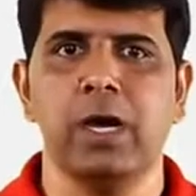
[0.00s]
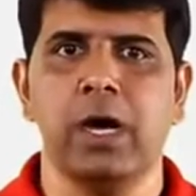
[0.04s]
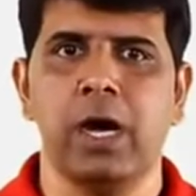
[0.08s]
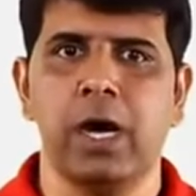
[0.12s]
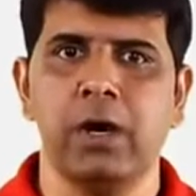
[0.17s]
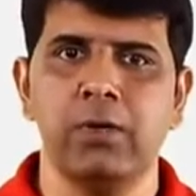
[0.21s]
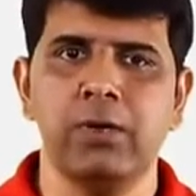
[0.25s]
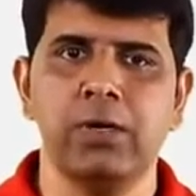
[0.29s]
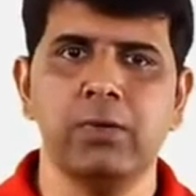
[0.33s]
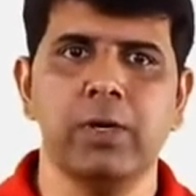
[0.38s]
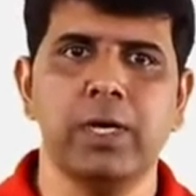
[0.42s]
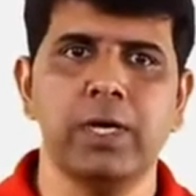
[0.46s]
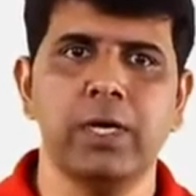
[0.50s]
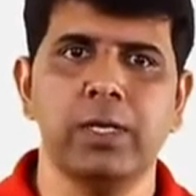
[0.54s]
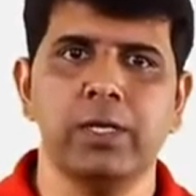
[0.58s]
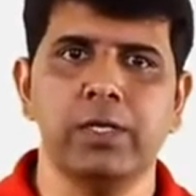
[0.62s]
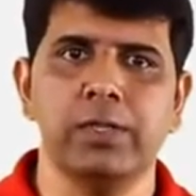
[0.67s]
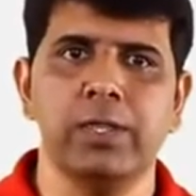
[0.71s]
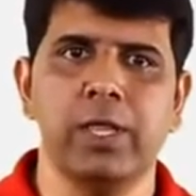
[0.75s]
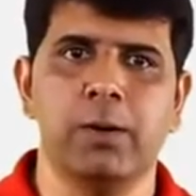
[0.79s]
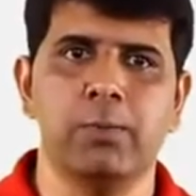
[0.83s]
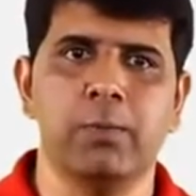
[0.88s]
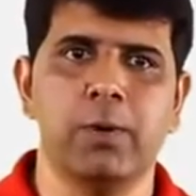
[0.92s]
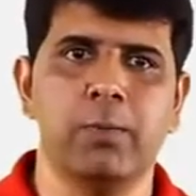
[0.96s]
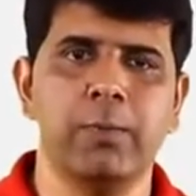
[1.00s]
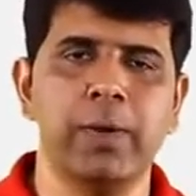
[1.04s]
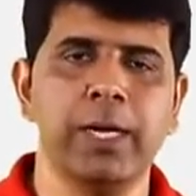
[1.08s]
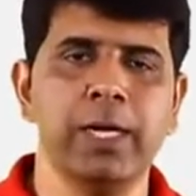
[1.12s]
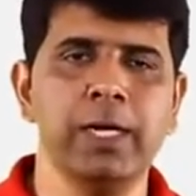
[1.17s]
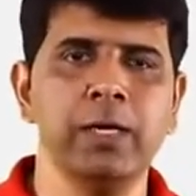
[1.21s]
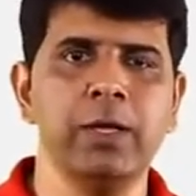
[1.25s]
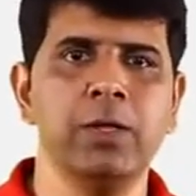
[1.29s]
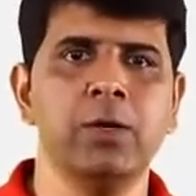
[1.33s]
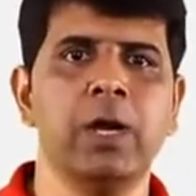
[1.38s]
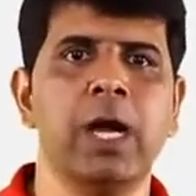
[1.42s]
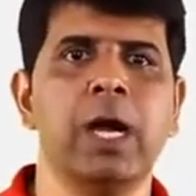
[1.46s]
However, the
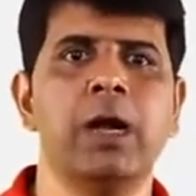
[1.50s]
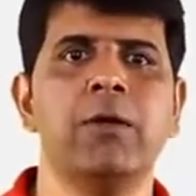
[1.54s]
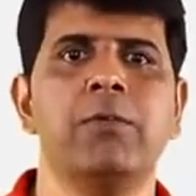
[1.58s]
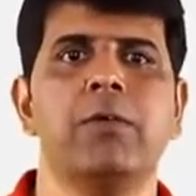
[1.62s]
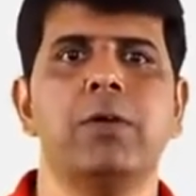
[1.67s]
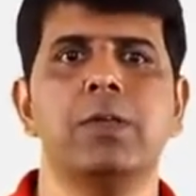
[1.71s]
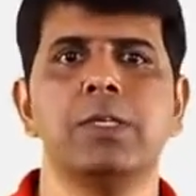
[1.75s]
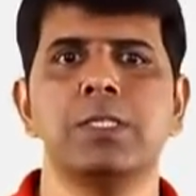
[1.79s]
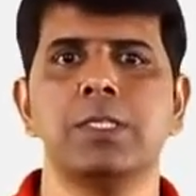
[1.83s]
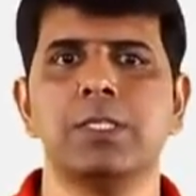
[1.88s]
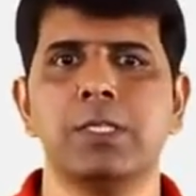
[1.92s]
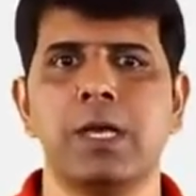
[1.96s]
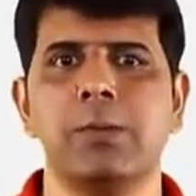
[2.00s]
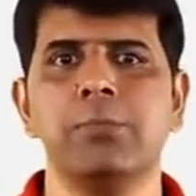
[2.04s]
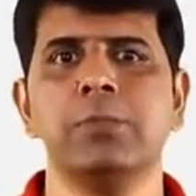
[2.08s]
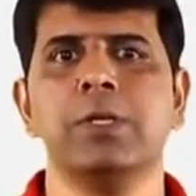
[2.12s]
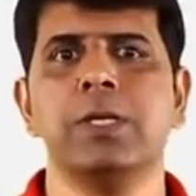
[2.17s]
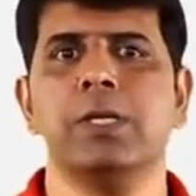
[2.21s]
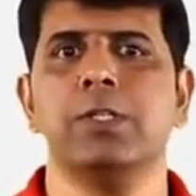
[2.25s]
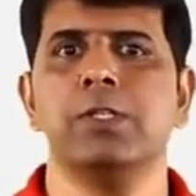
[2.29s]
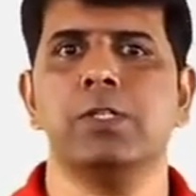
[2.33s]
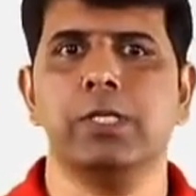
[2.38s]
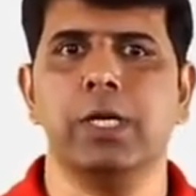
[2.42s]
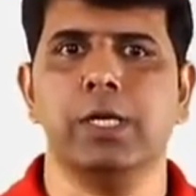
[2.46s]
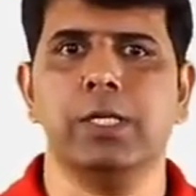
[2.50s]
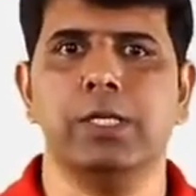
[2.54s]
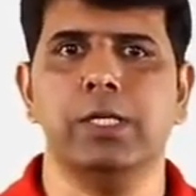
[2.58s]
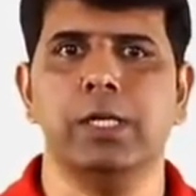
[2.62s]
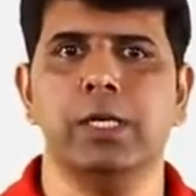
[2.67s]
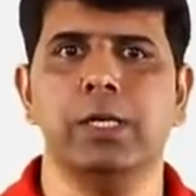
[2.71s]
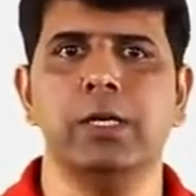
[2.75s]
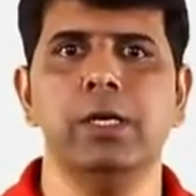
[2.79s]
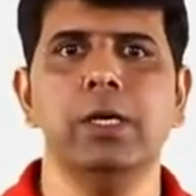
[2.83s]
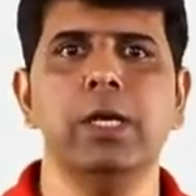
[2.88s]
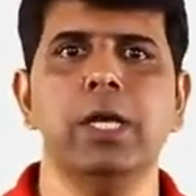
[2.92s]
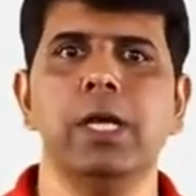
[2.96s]
moment you have some
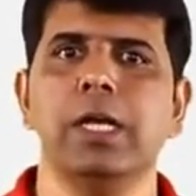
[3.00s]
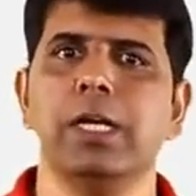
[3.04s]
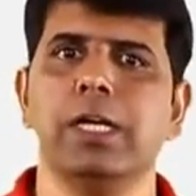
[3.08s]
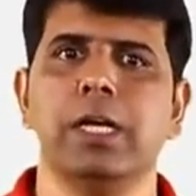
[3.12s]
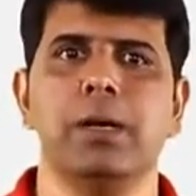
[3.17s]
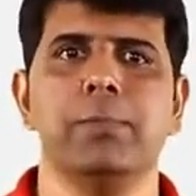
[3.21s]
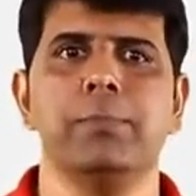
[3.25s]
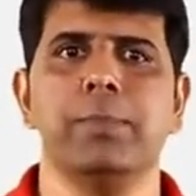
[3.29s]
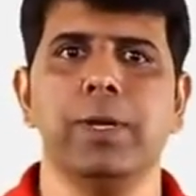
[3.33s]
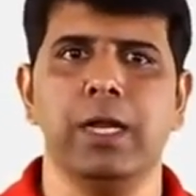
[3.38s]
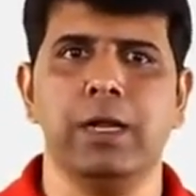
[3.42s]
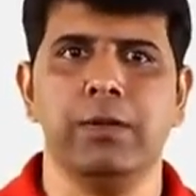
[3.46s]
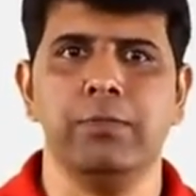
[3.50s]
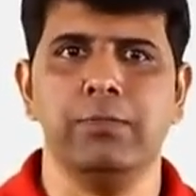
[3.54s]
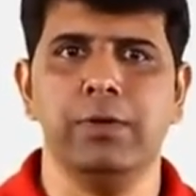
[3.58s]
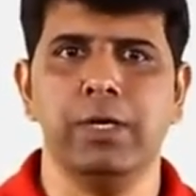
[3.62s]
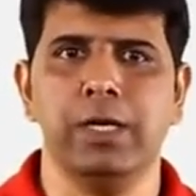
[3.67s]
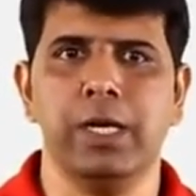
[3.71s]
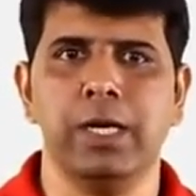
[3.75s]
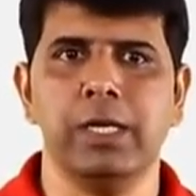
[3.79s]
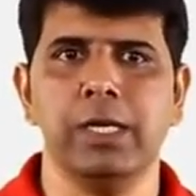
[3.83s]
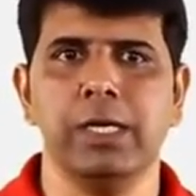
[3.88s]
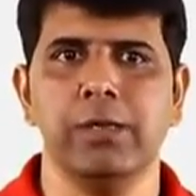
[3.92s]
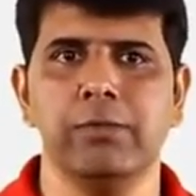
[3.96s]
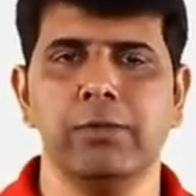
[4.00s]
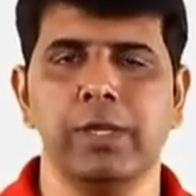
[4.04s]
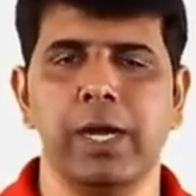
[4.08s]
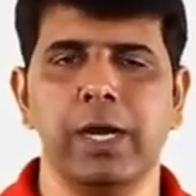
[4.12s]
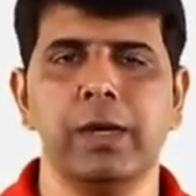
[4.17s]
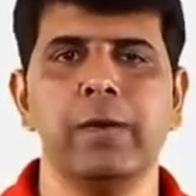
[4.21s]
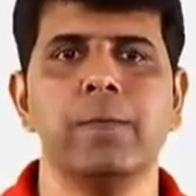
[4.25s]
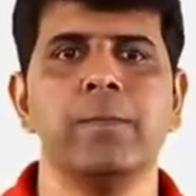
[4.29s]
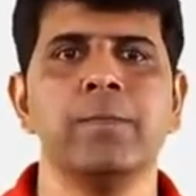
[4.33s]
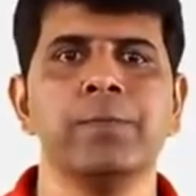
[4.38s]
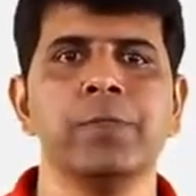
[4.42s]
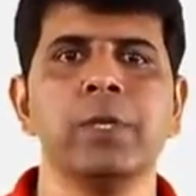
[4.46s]
constructor, compiler will not give
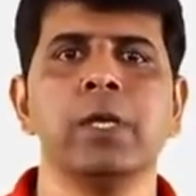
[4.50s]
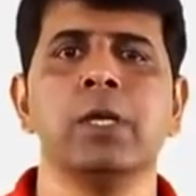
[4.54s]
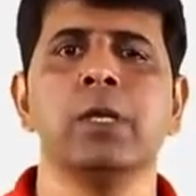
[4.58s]
that.